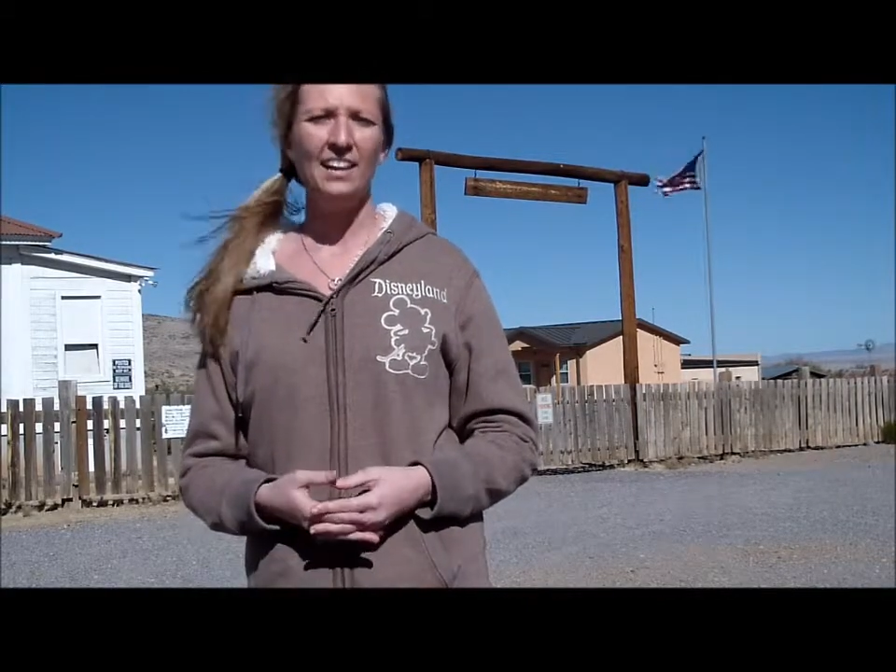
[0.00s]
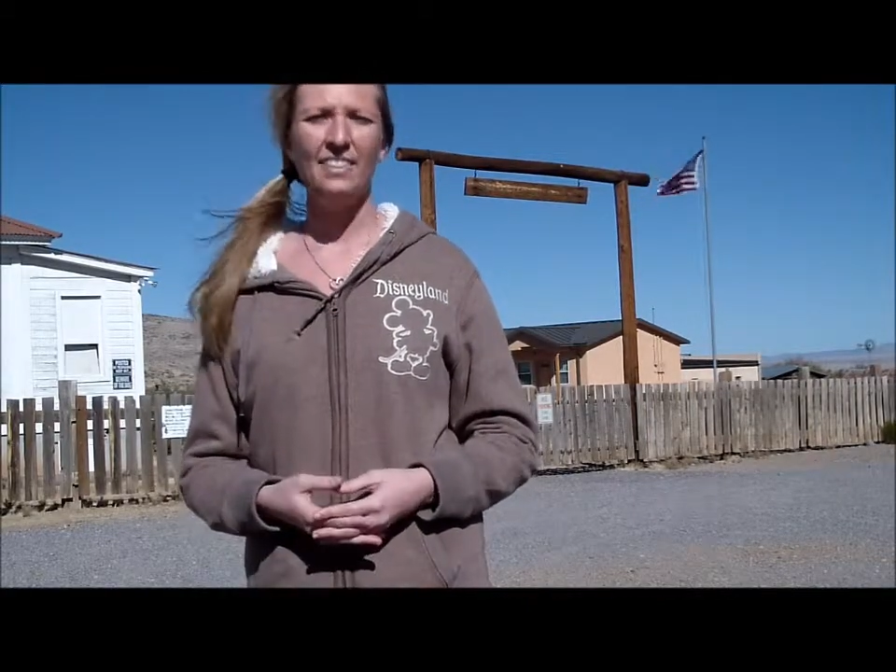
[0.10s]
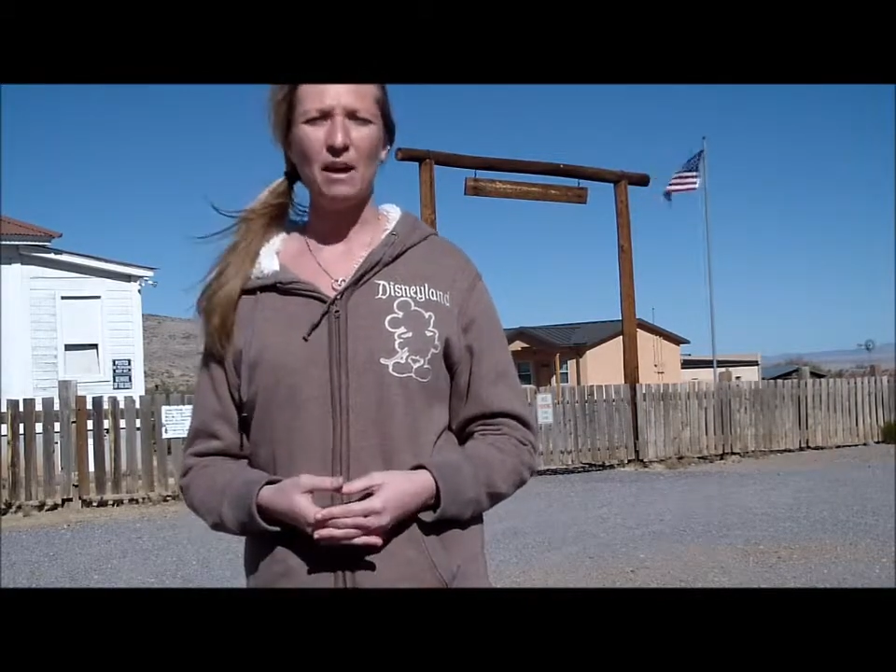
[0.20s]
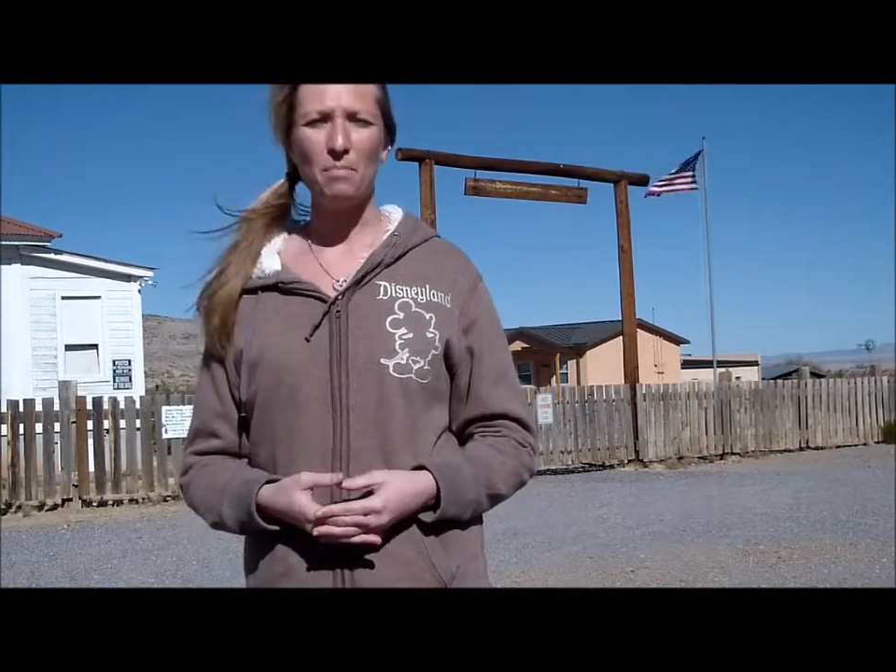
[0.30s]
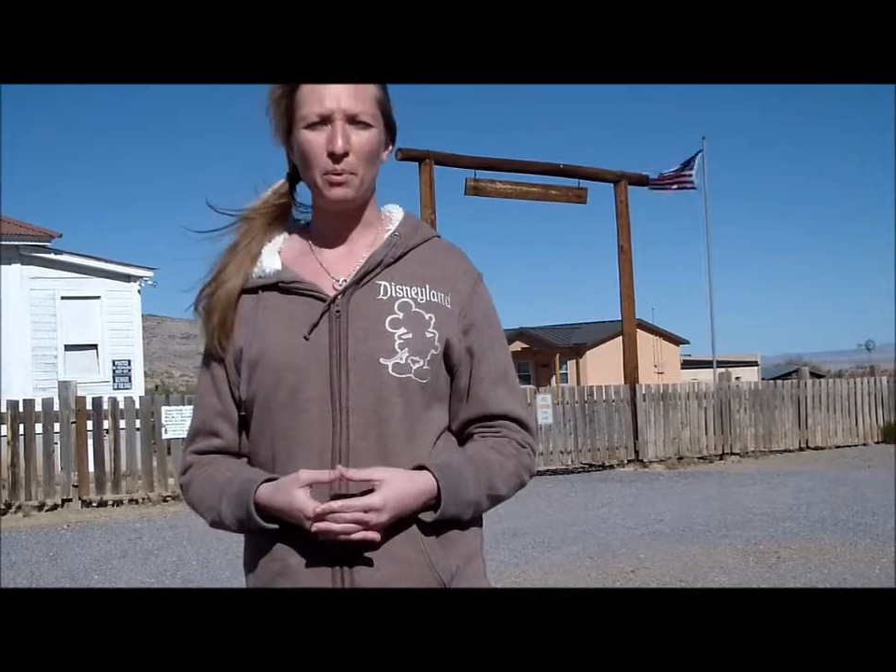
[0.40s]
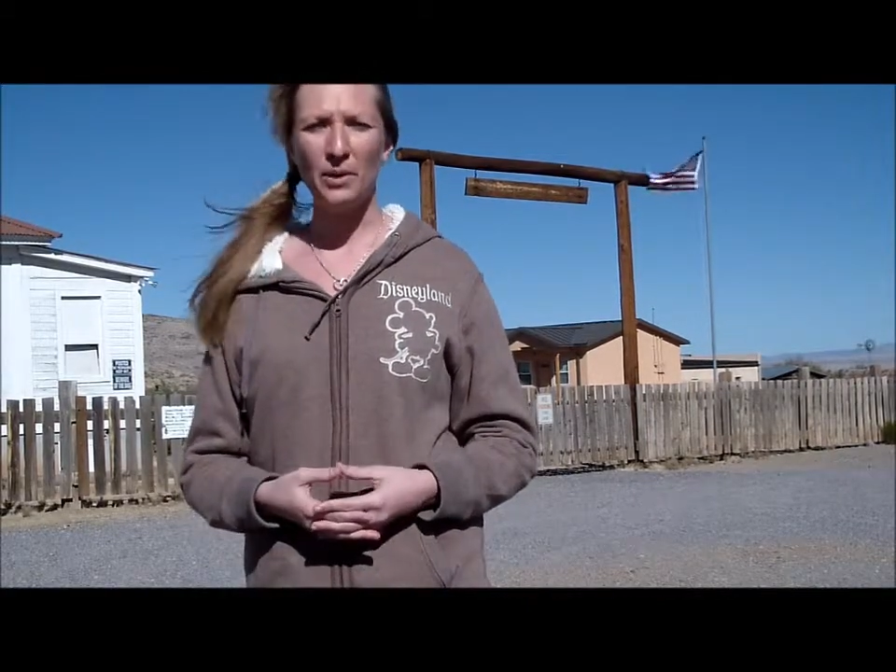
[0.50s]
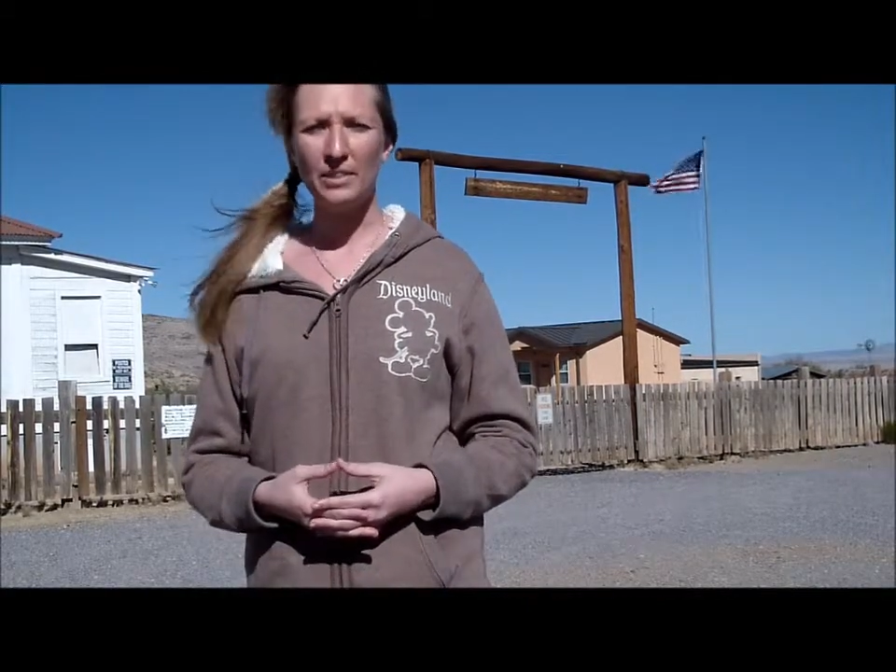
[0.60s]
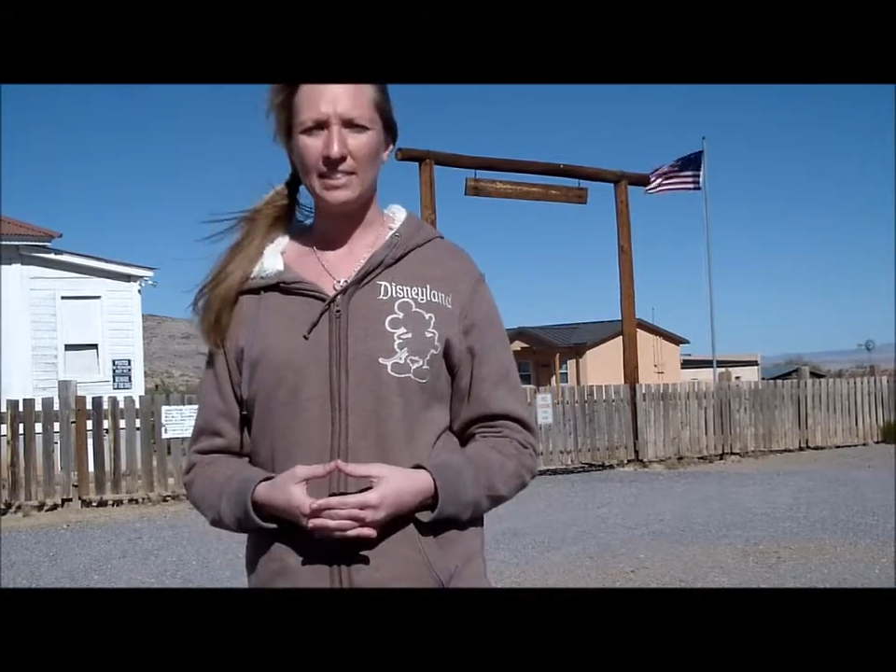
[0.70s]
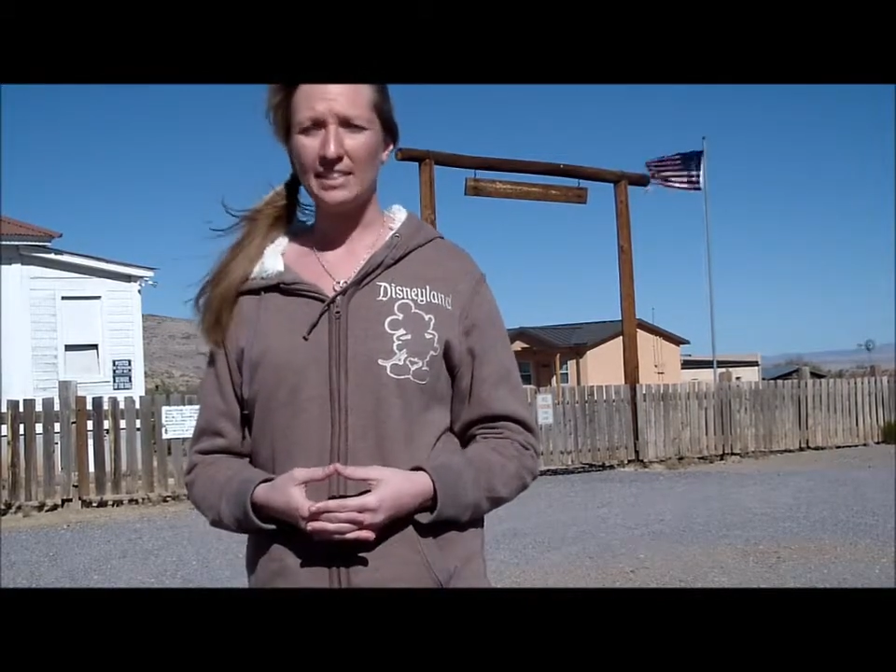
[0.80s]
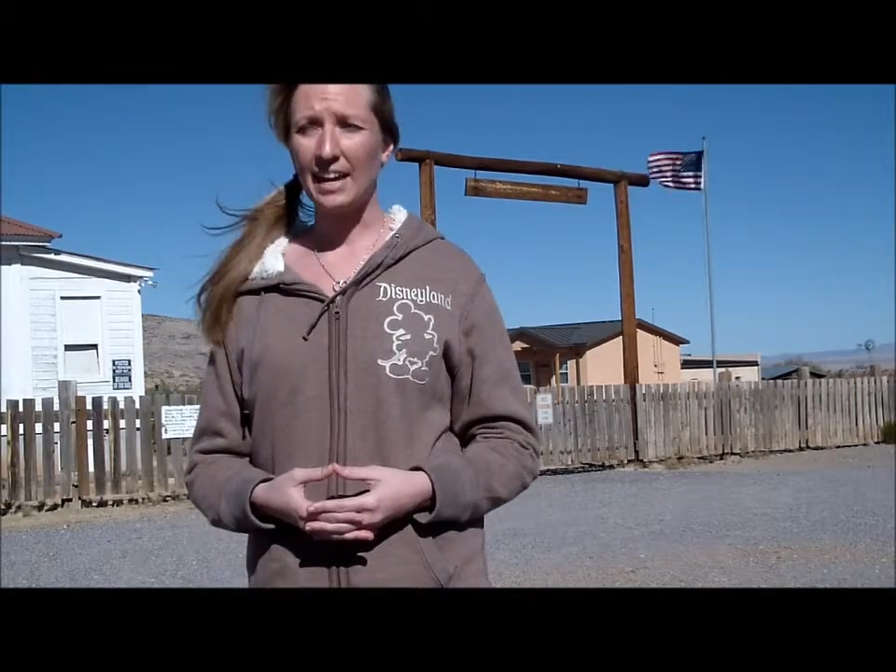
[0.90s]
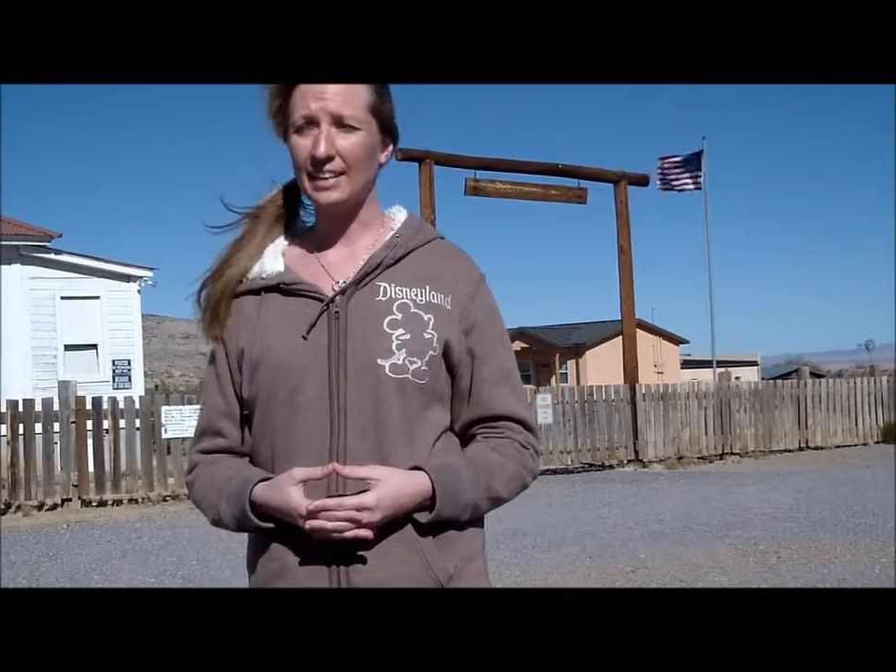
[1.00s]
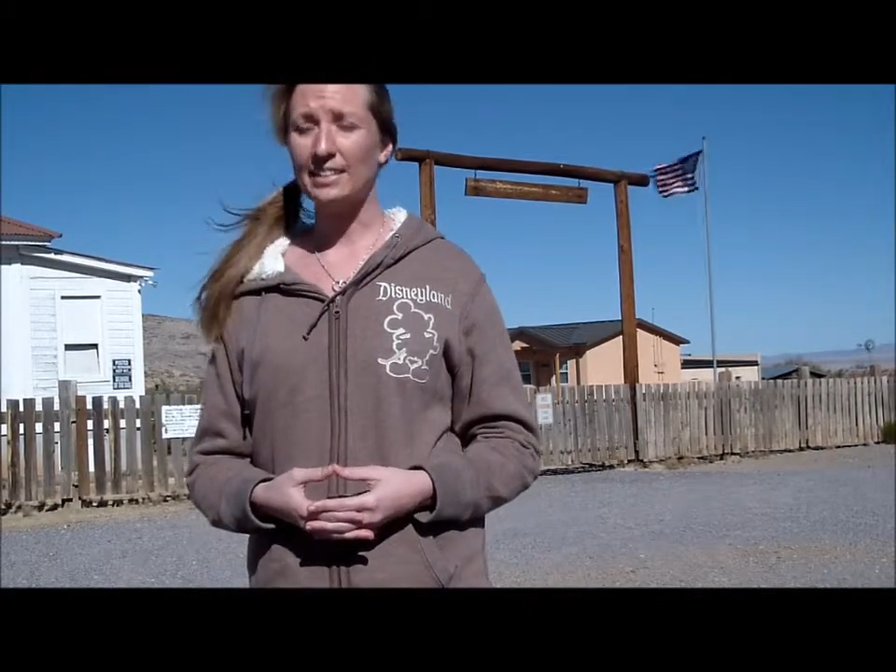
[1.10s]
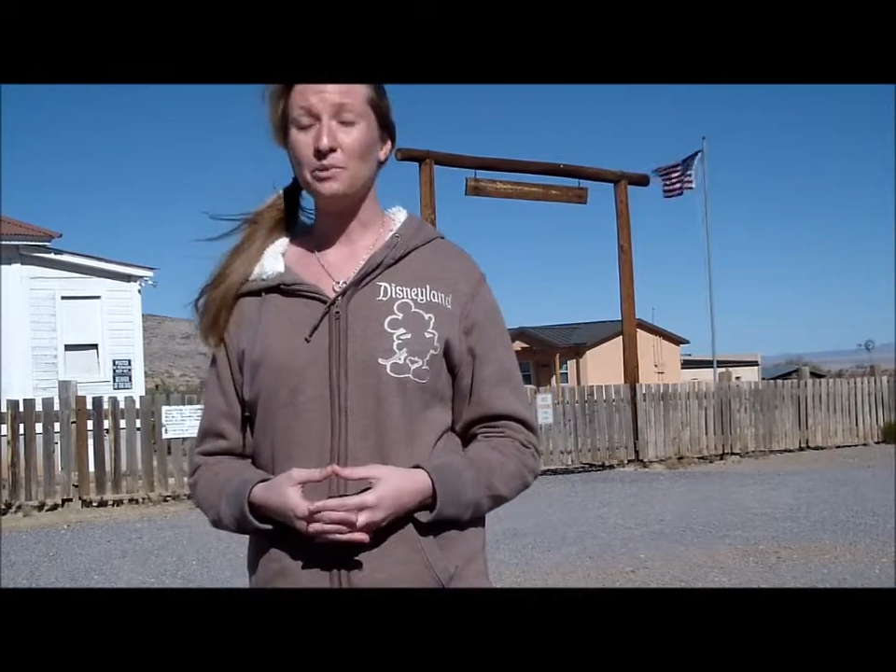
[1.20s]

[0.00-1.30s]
that Boyle decided